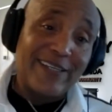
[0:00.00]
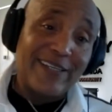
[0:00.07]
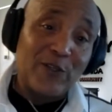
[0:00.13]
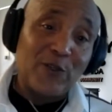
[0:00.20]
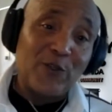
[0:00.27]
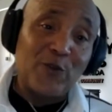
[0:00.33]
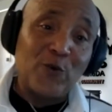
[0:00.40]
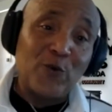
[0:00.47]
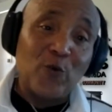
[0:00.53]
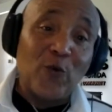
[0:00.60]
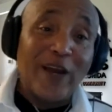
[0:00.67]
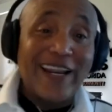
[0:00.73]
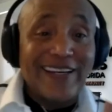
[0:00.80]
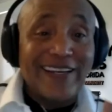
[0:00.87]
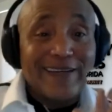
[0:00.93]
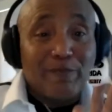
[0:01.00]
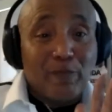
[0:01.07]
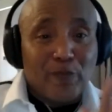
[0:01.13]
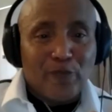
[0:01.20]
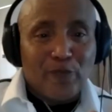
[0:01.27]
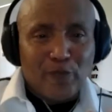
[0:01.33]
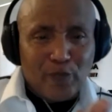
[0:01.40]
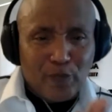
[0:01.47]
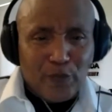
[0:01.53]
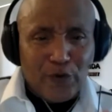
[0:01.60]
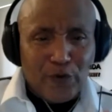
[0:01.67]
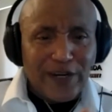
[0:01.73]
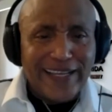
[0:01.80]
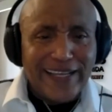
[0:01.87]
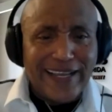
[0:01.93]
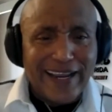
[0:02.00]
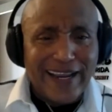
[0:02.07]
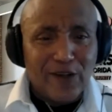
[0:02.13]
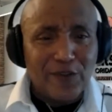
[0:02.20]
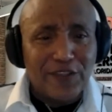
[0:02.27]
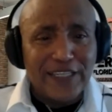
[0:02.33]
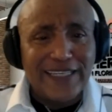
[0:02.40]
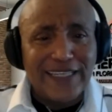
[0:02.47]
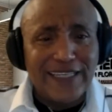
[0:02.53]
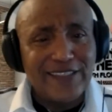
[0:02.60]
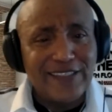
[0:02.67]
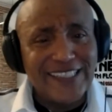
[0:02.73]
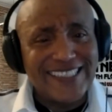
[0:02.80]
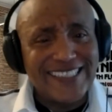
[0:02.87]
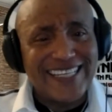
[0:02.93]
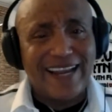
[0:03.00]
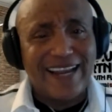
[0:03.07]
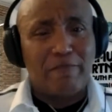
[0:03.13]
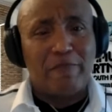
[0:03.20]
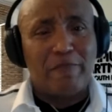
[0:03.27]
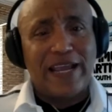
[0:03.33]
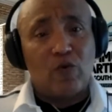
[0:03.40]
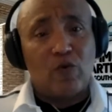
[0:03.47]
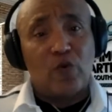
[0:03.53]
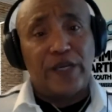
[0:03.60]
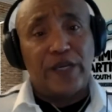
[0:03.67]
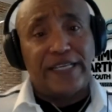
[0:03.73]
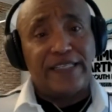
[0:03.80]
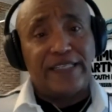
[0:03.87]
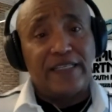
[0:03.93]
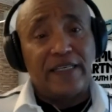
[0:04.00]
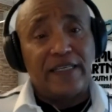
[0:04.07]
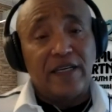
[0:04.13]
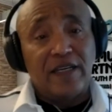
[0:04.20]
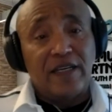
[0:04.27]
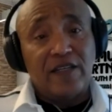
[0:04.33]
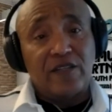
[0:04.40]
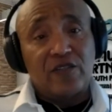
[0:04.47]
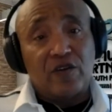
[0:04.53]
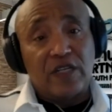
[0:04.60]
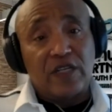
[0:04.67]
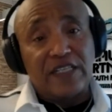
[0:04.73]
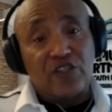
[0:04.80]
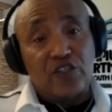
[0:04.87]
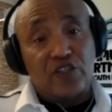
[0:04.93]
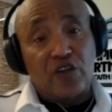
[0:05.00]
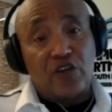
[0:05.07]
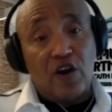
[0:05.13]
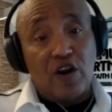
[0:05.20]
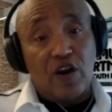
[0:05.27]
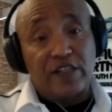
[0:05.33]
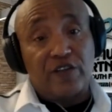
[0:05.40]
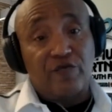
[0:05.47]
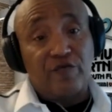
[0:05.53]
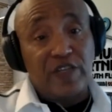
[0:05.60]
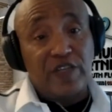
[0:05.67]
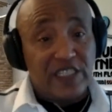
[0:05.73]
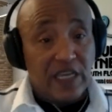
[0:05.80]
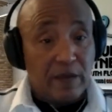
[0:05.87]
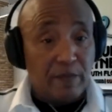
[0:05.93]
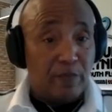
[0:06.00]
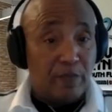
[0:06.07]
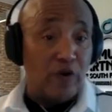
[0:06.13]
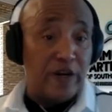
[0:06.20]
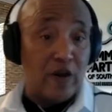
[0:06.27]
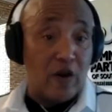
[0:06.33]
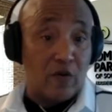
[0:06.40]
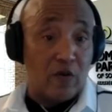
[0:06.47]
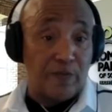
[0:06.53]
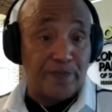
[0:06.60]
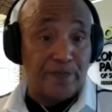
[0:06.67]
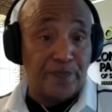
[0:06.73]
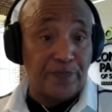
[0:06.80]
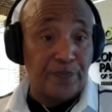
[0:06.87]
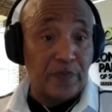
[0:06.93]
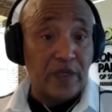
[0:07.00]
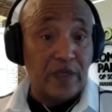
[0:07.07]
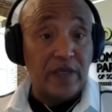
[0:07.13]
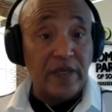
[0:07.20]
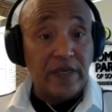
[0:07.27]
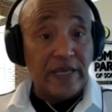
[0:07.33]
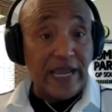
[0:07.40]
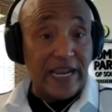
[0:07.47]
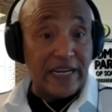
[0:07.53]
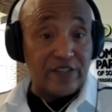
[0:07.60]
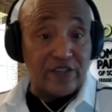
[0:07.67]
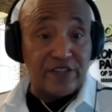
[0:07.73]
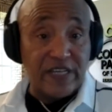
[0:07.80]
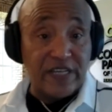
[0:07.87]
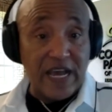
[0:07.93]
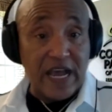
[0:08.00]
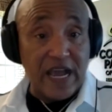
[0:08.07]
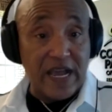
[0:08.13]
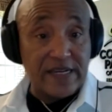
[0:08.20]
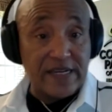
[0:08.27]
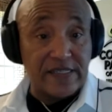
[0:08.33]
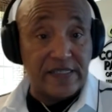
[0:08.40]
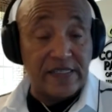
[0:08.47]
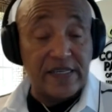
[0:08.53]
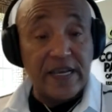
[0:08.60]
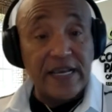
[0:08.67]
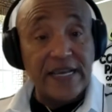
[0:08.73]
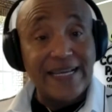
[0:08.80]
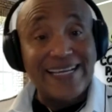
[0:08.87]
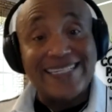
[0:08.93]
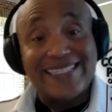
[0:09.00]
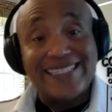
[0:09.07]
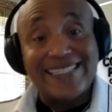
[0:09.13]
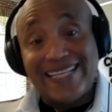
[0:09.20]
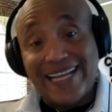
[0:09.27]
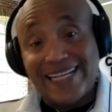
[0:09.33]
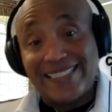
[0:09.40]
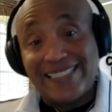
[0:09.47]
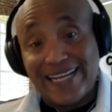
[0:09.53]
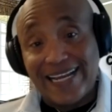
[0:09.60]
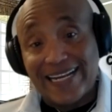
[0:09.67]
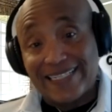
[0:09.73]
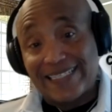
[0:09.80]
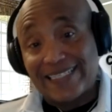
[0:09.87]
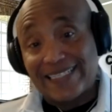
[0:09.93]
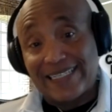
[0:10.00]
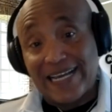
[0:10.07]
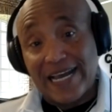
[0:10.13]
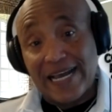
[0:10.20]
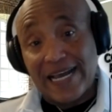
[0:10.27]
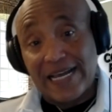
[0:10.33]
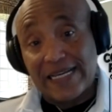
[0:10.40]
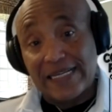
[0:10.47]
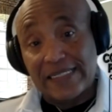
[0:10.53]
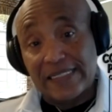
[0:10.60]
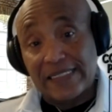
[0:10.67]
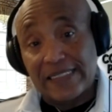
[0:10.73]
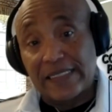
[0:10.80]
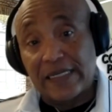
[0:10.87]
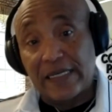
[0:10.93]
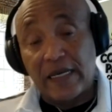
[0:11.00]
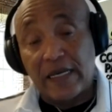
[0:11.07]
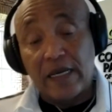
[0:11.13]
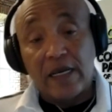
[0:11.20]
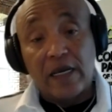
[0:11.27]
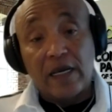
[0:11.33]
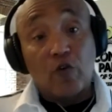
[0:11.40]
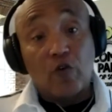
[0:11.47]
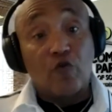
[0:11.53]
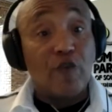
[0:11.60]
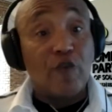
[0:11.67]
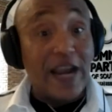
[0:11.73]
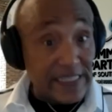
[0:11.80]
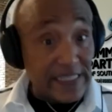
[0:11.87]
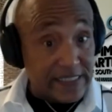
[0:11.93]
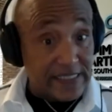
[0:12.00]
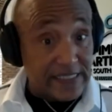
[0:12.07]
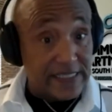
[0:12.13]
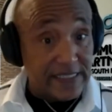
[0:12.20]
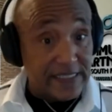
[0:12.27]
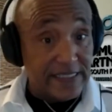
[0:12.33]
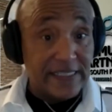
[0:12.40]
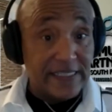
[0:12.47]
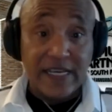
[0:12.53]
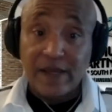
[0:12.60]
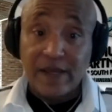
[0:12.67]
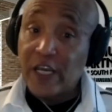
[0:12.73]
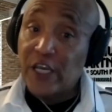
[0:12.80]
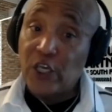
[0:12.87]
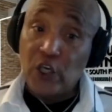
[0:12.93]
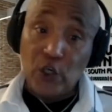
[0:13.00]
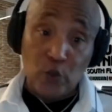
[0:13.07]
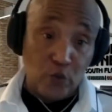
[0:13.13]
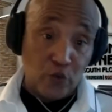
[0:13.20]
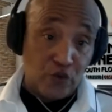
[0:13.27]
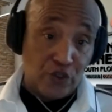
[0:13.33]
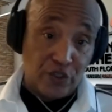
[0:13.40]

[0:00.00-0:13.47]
you went pretty healthy, you just had a bad week. So that's the target to reach 10.0. Exercise, intense exercise Rest, huge.